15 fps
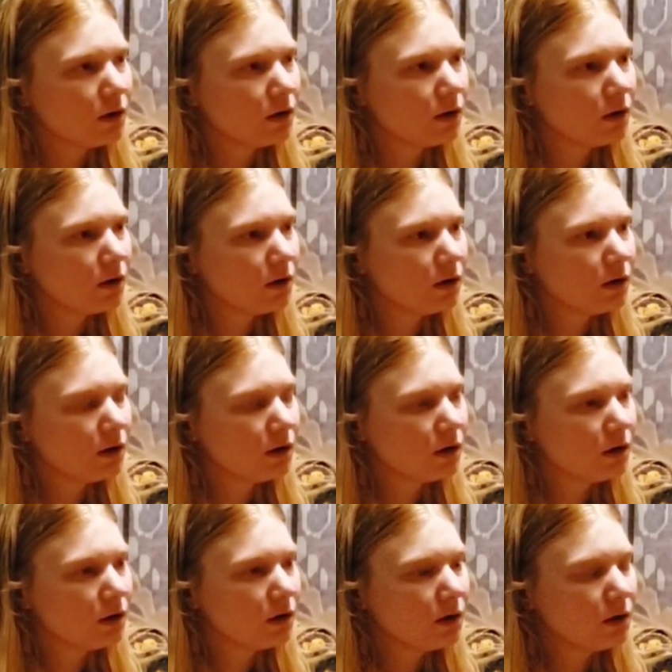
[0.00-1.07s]

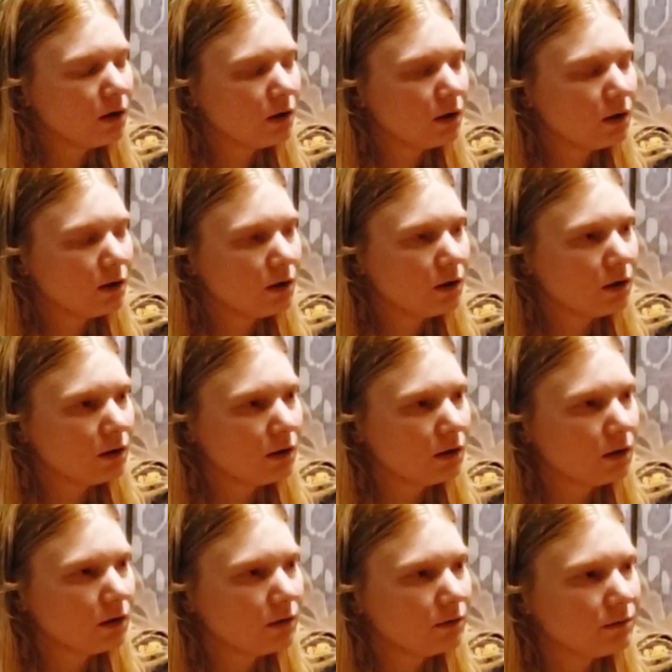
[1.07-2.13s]

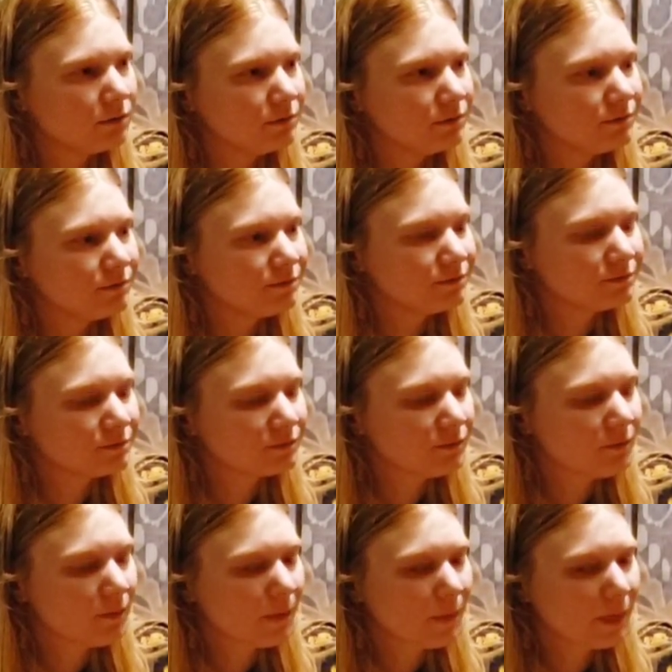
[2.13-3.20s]

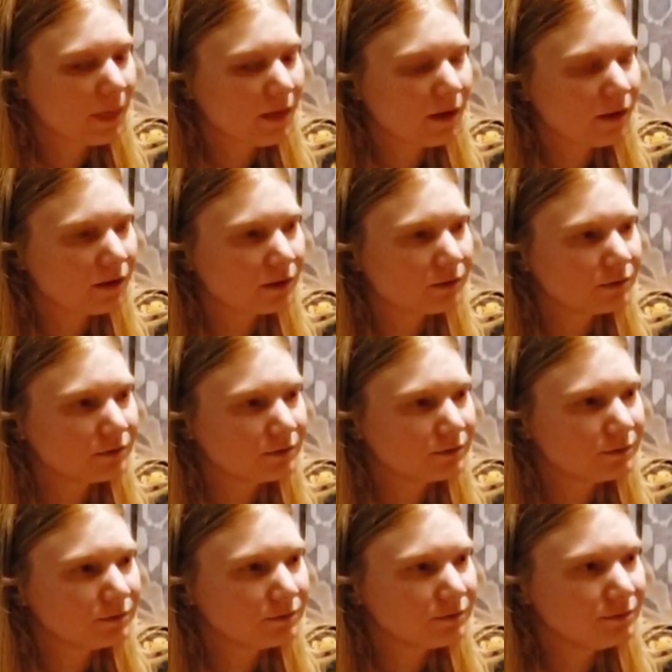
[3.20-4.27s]

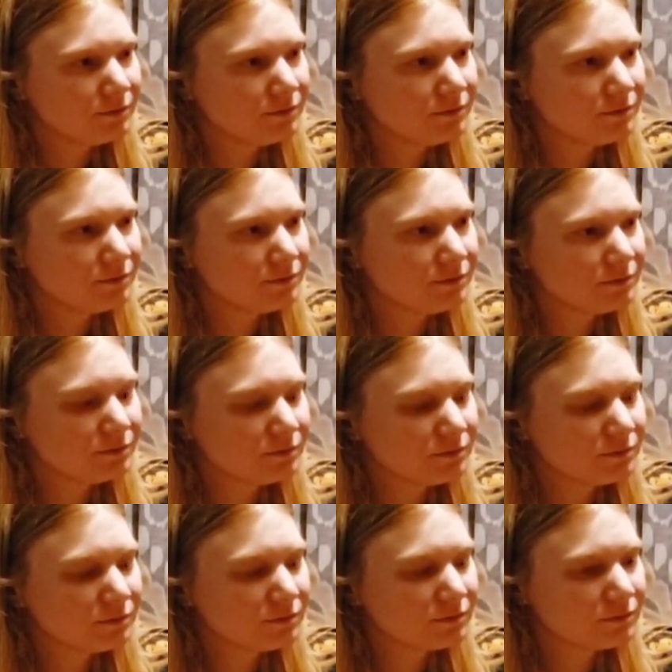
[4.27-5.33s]

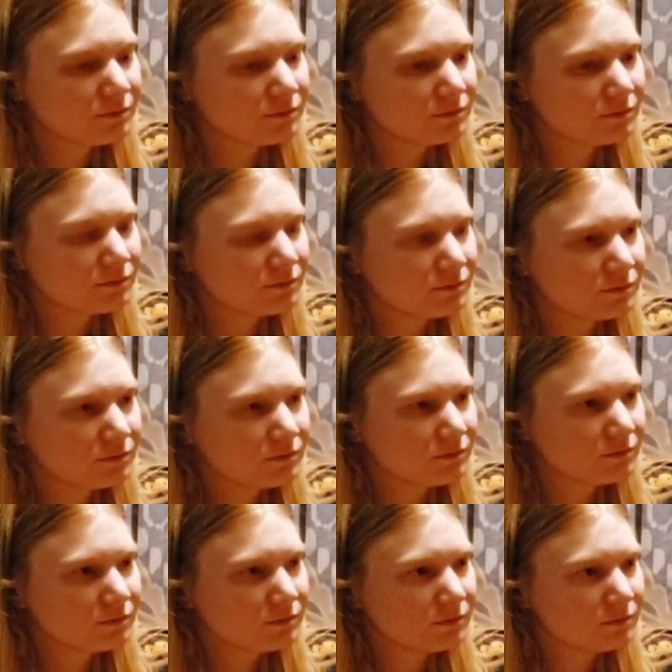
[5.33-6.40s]

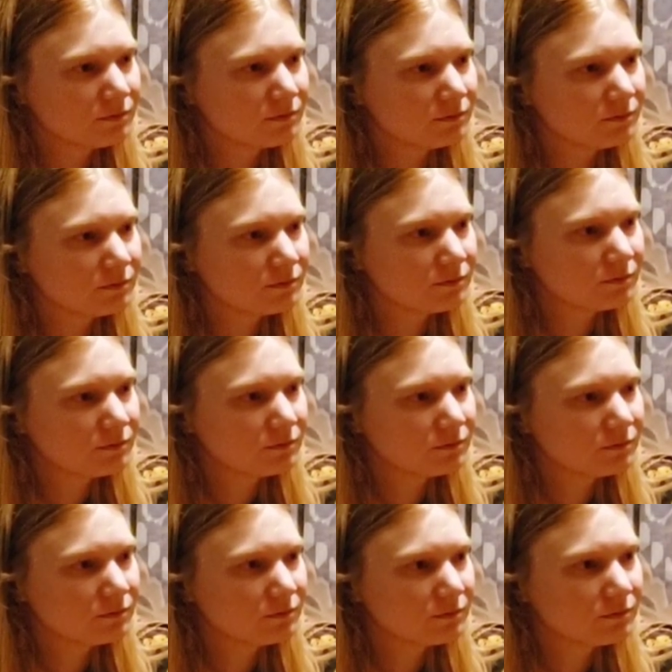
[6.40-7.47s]

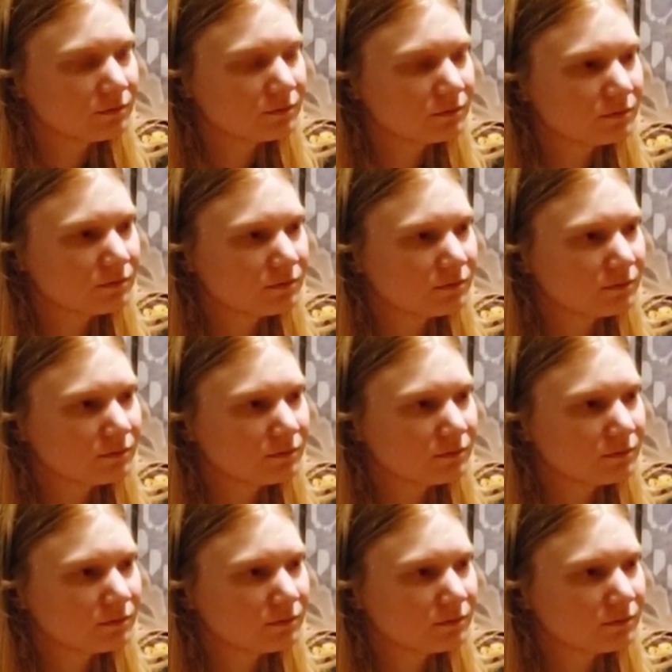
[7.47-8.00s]
(silent)